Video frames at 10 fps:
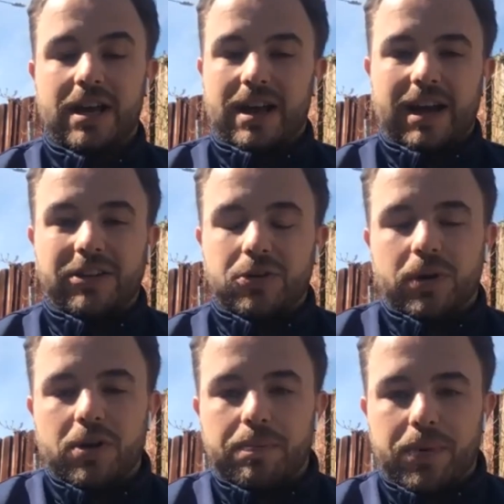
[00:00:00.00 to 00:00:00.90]
had her
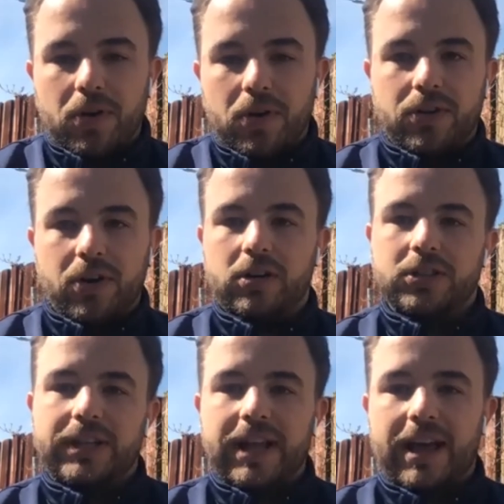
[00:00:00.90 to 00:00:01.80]
doing her bird dogs,
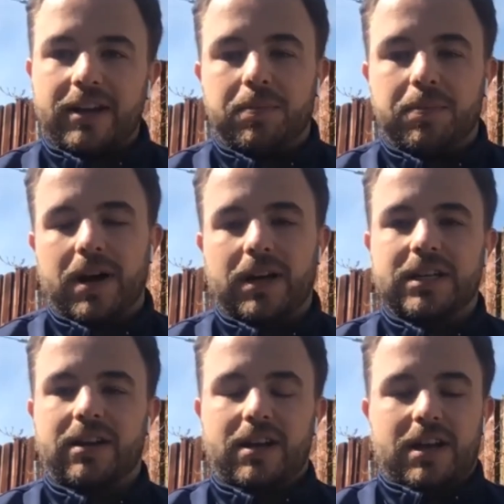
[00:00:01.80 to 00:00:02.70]
her dead
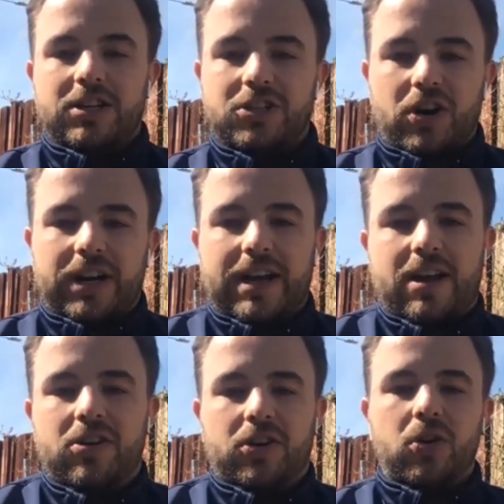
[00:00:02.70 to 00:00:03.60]
bugs, and just trying to
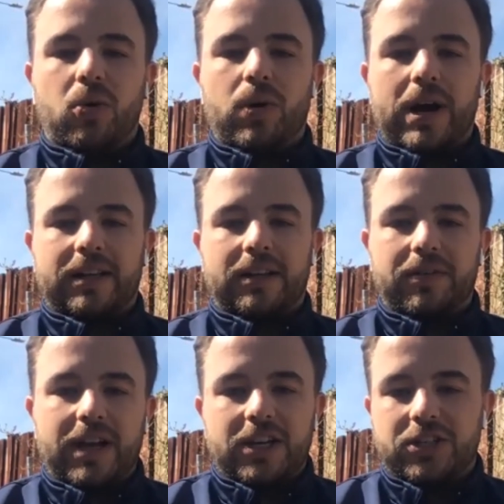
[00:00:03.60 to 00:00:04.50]
get her core
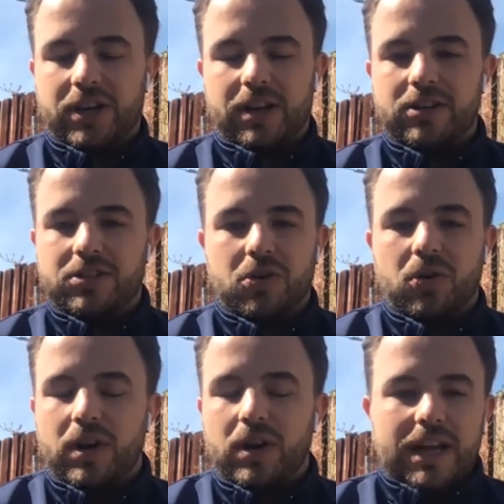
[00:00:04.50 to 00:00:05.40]
activation.
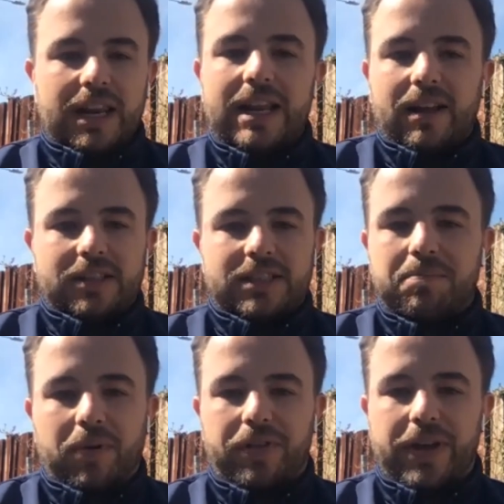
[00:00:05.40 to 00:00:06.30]
So little
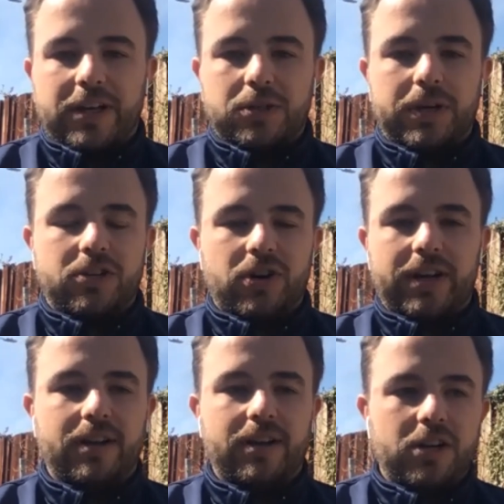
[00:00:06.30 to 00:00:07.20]
simple things where you try
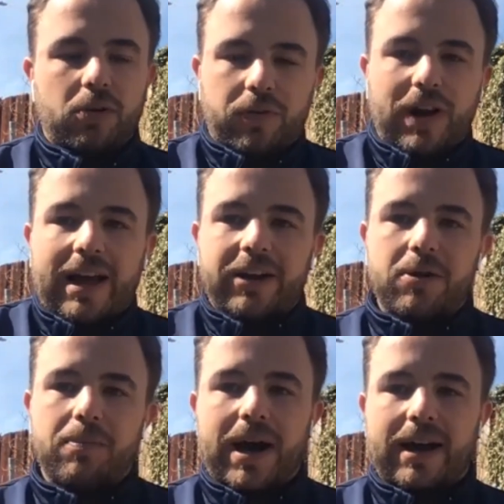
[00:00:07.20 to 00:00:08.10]
and, you know, flatten
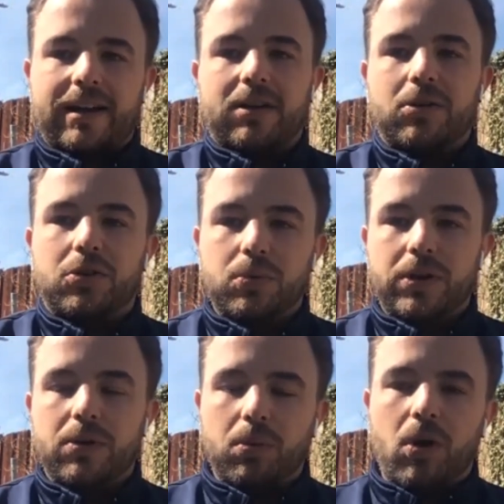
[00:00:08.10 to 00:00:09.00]
your back and do
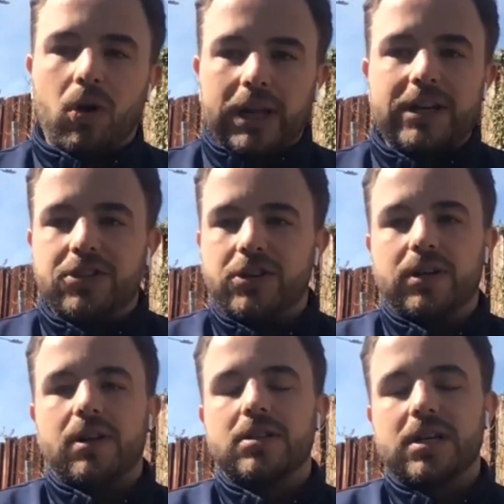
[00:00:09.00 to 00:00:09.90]
your wall
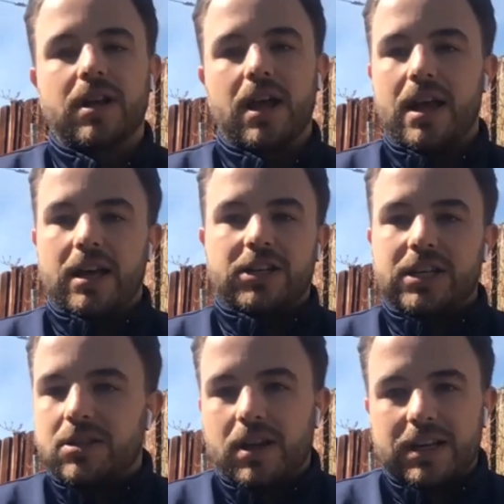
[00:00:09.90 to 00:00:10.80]
angels and
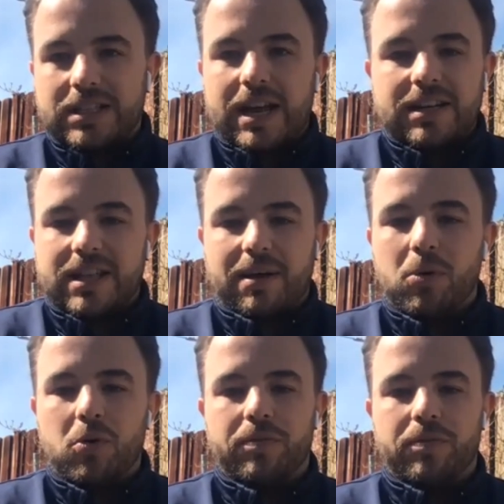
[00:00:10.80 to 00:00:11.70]
just assess that
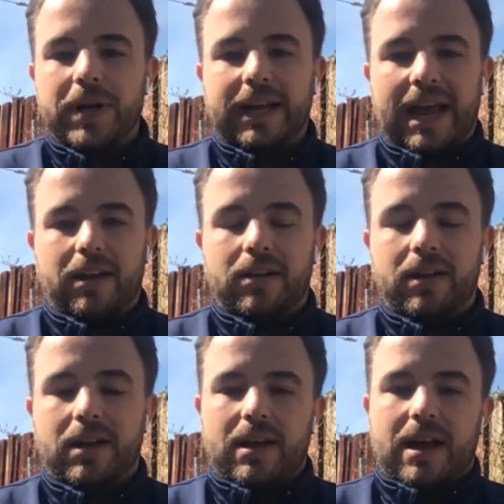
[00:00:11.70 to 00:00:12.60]
movement again
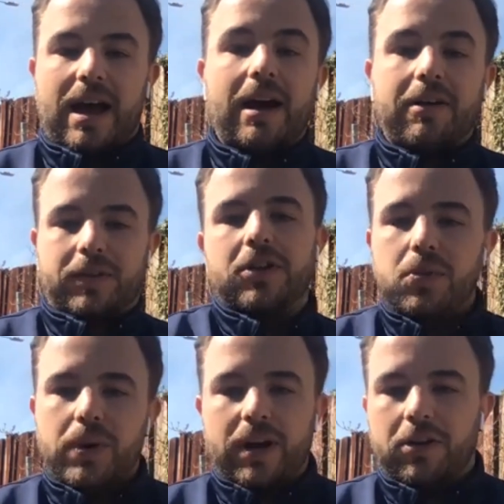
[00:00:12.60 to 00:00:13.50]
after
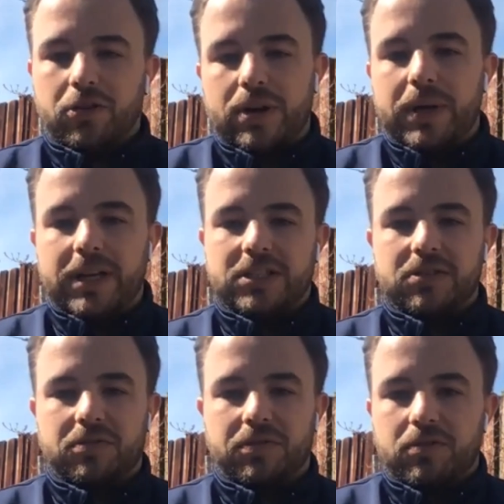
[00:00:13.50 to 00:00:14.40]
doing 3 weeks
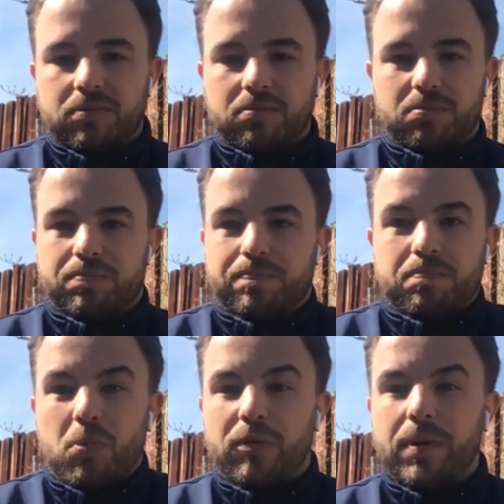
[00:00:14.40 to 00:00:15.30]
of
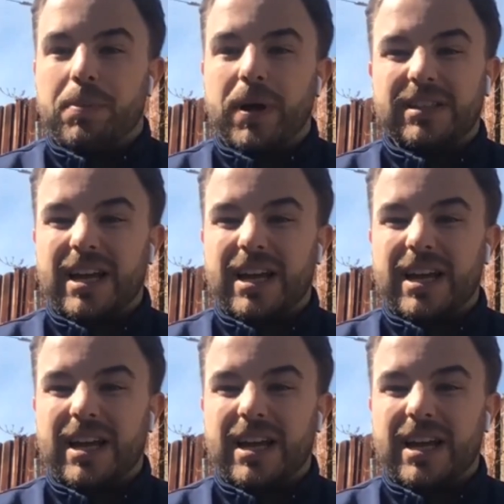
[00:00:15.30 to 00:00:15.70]
movement-based